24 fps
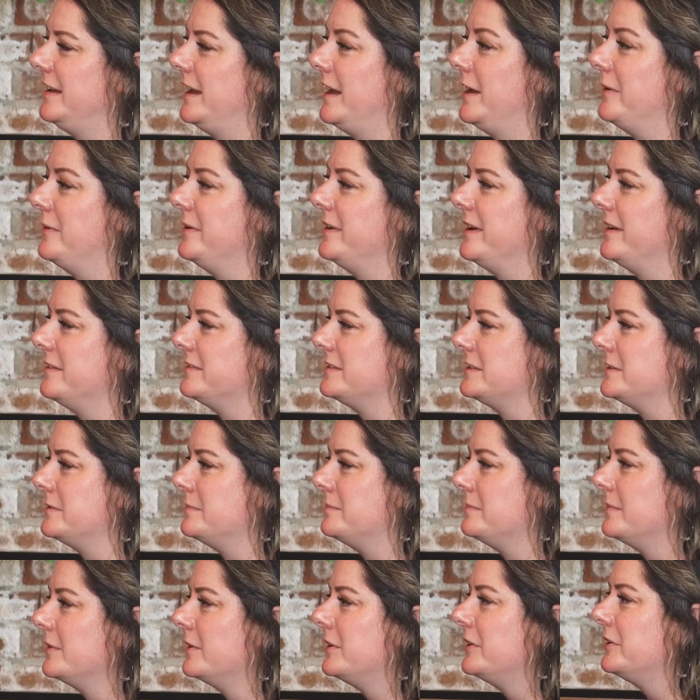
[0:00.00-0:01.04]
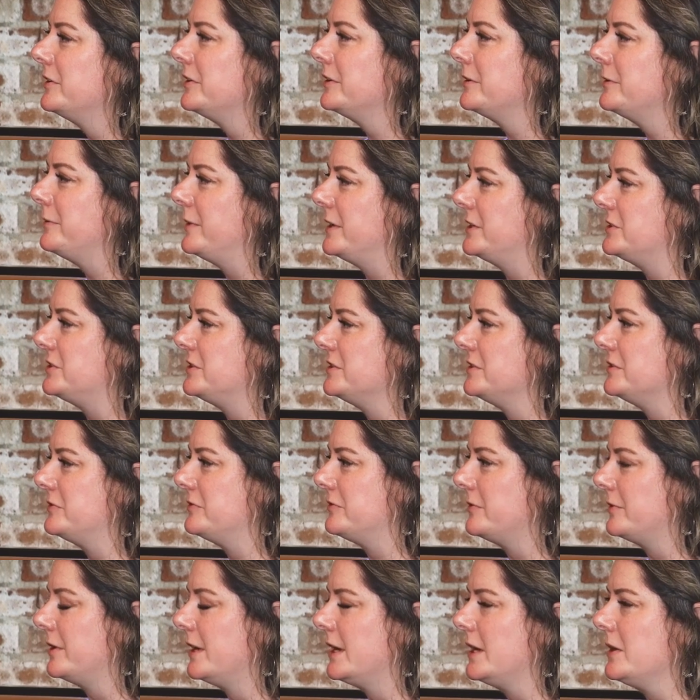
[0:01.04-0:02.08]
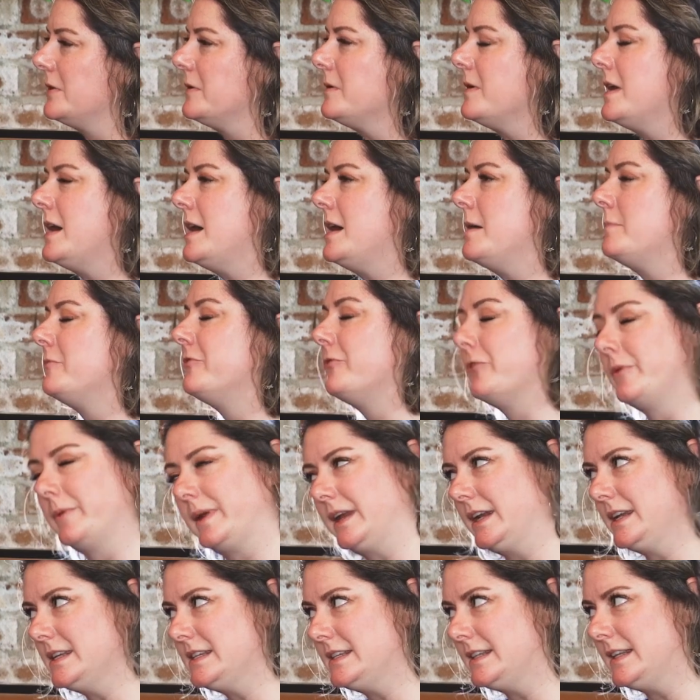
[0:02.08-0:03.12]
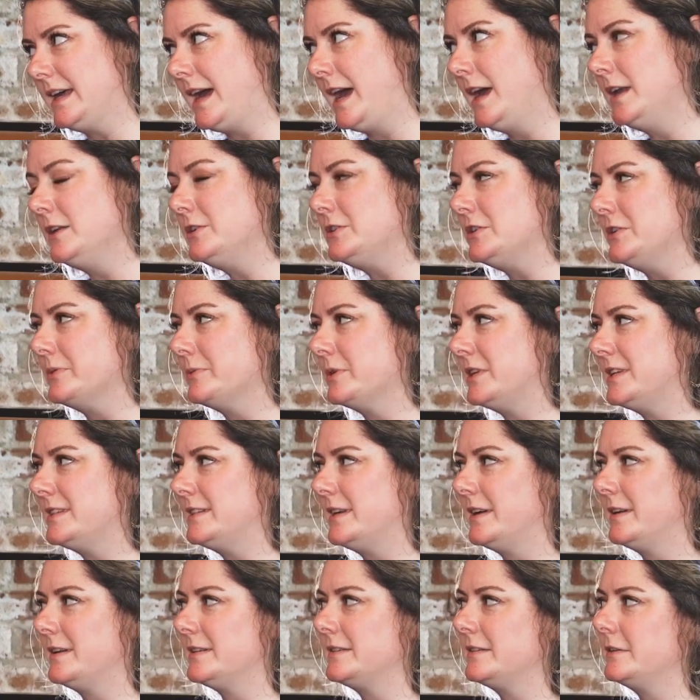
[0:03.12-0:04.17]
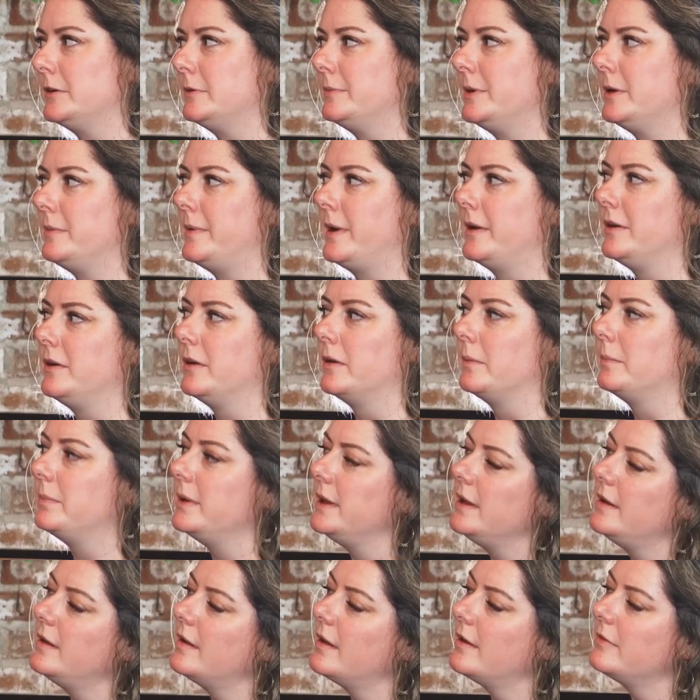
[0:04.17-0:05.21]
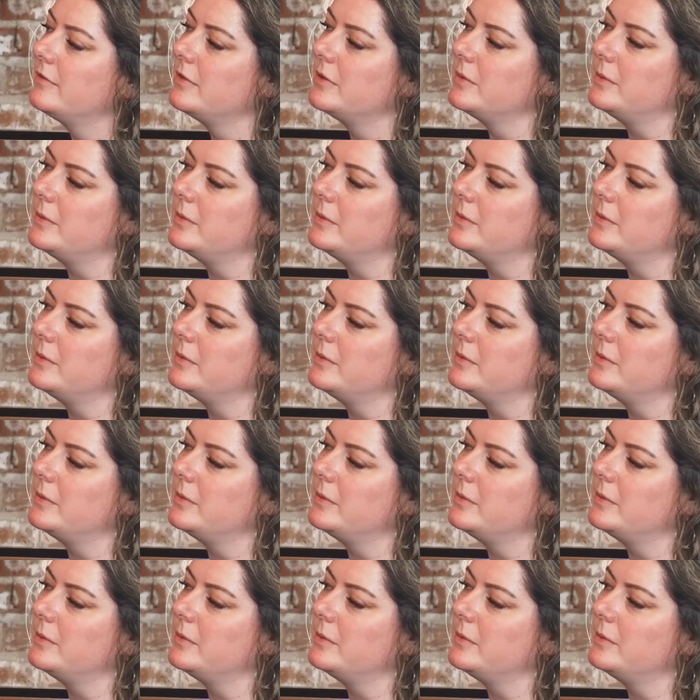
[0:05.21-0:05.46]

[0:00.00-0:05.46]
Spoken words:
Yeah, we have some good questions for you. Before we get into that, do you want to tell us a little bit about your peak of the